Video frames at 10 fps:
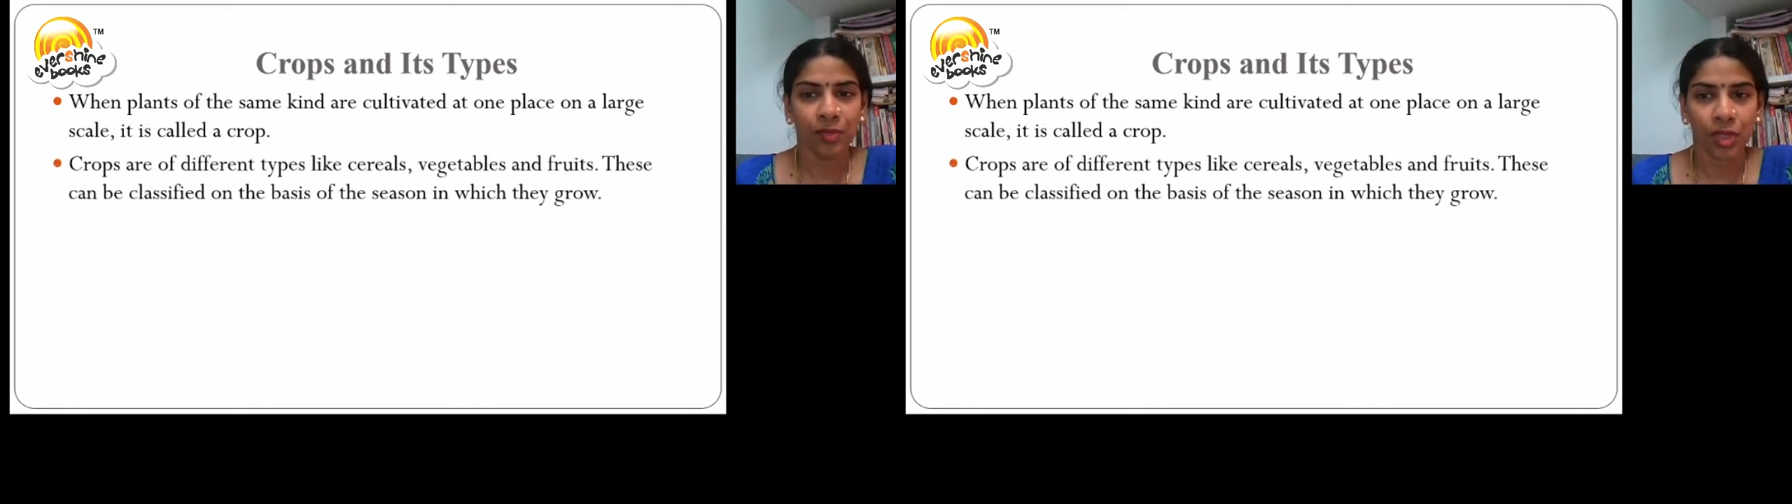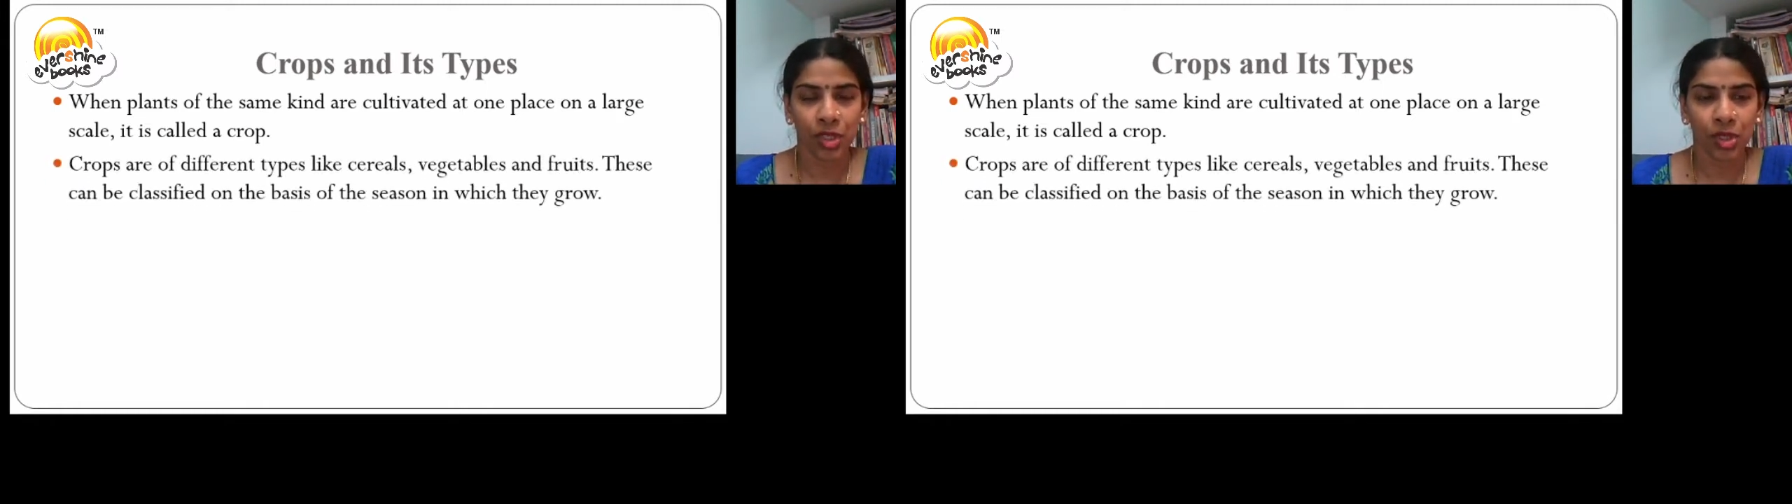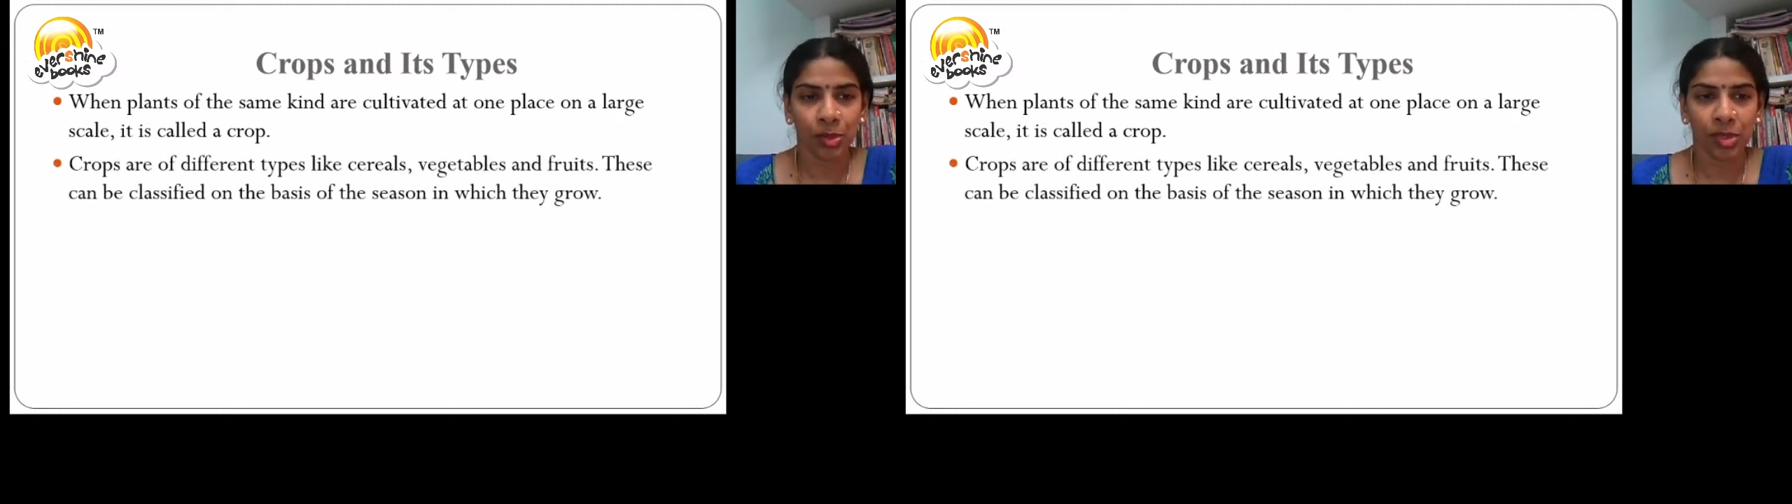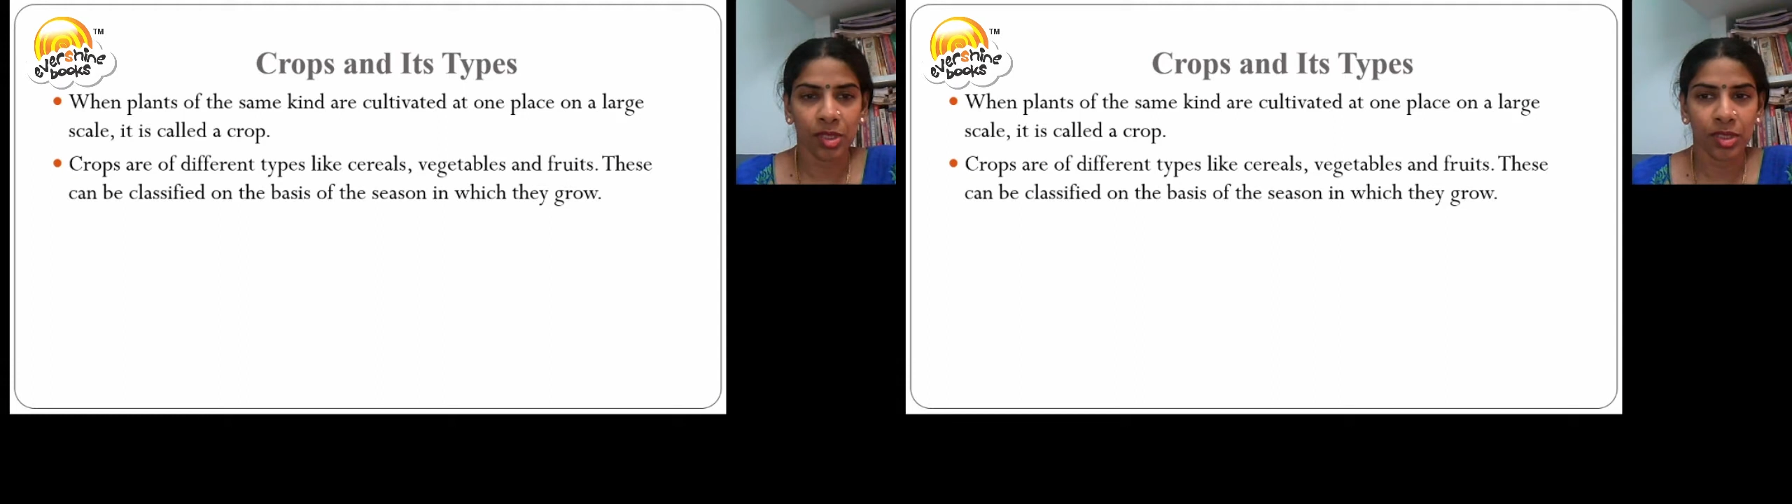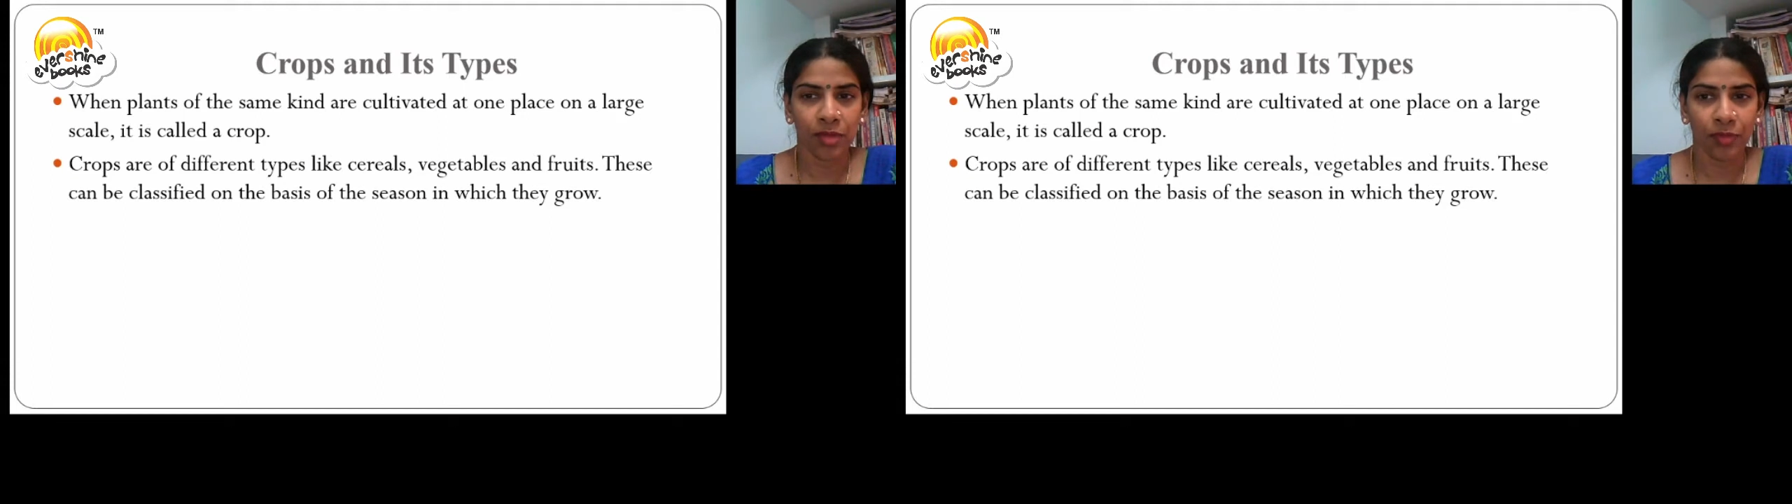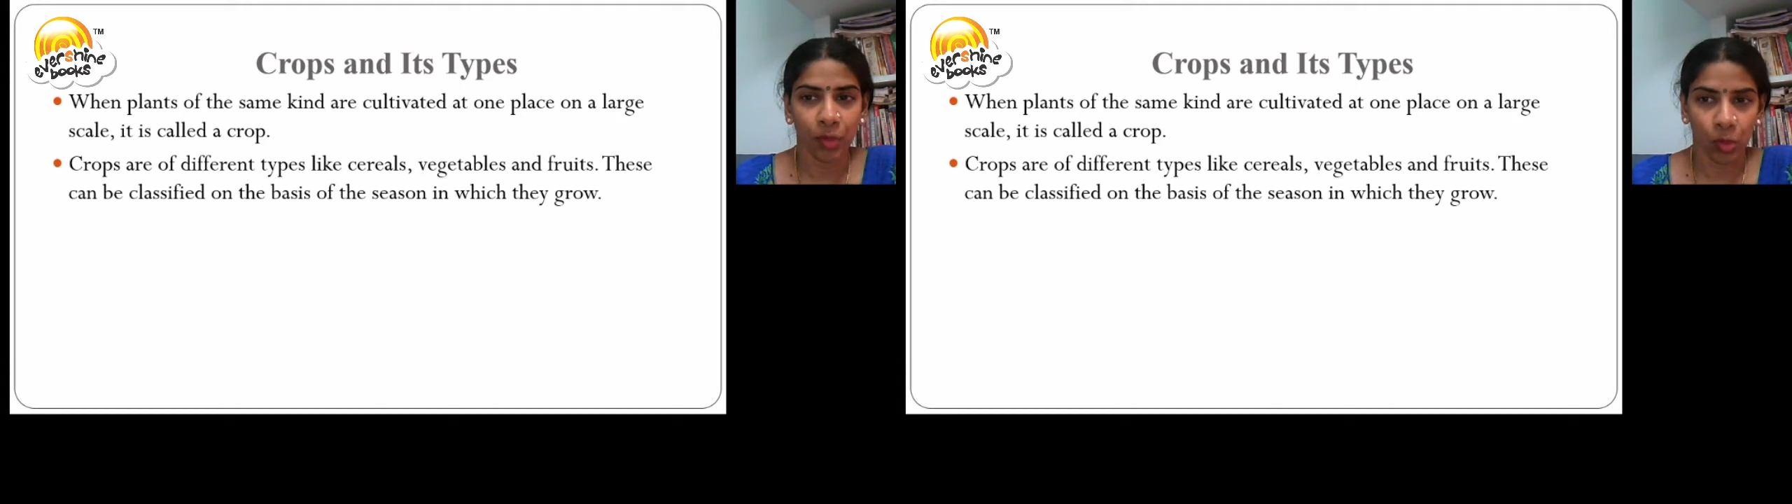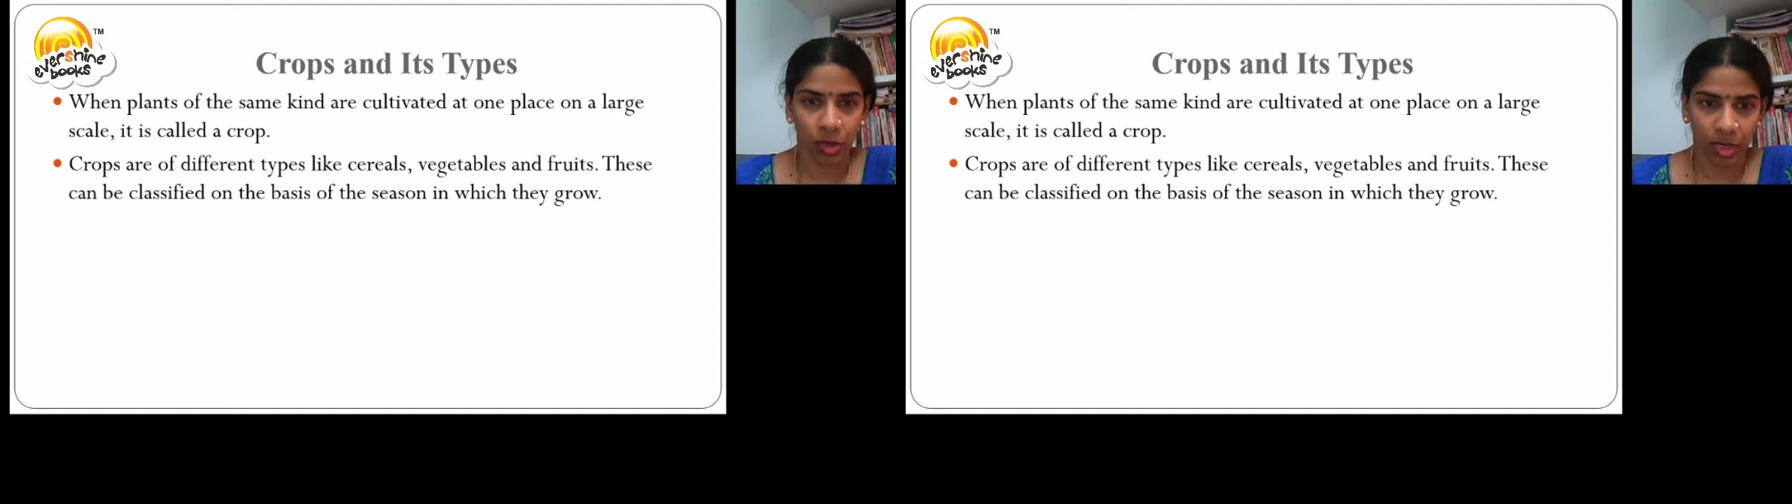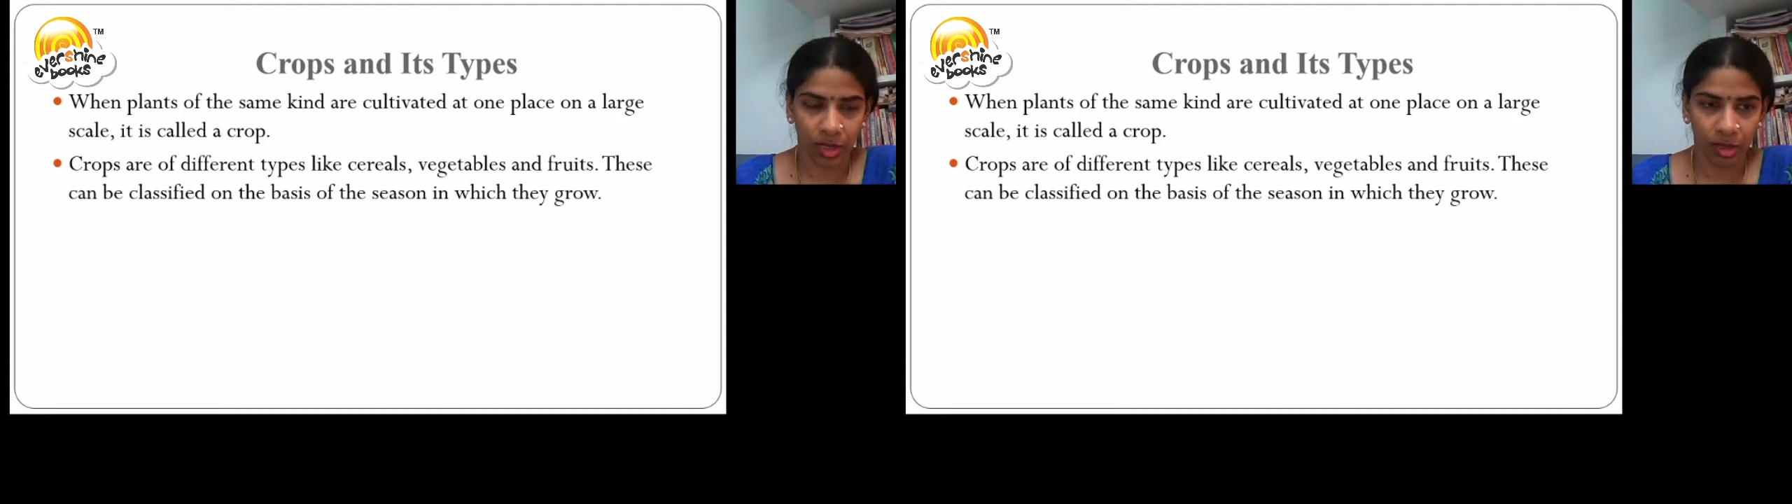vegetables,
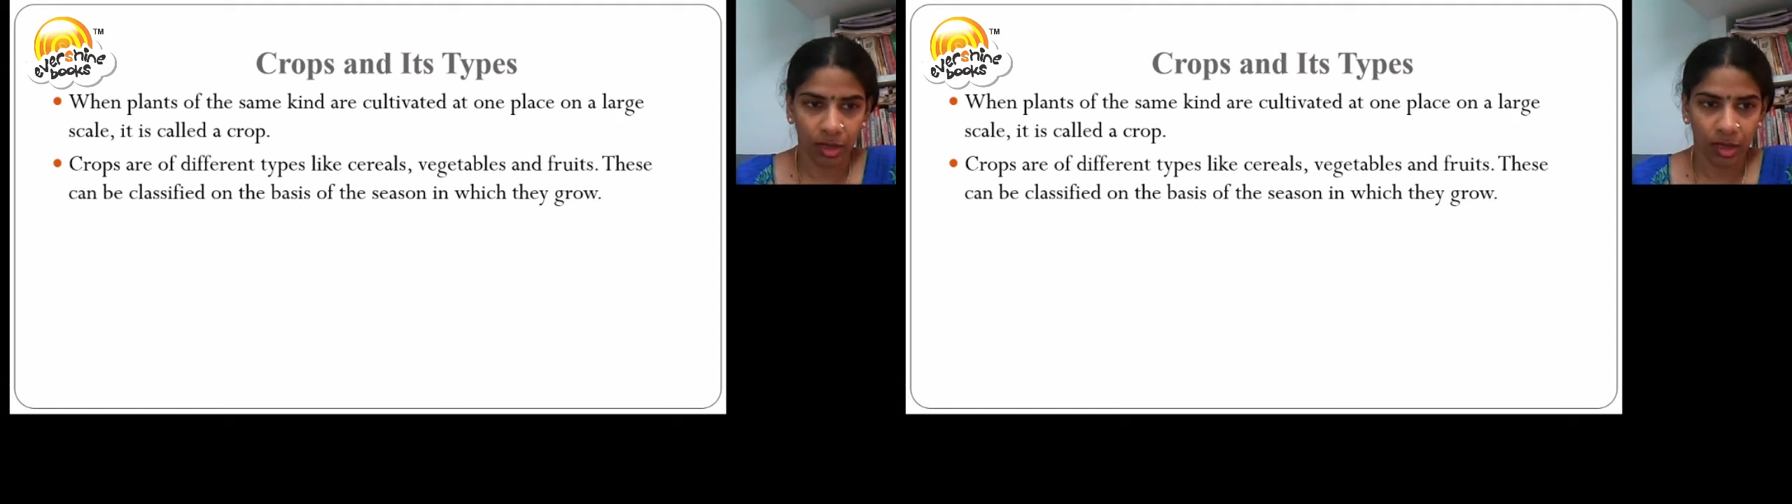fruits.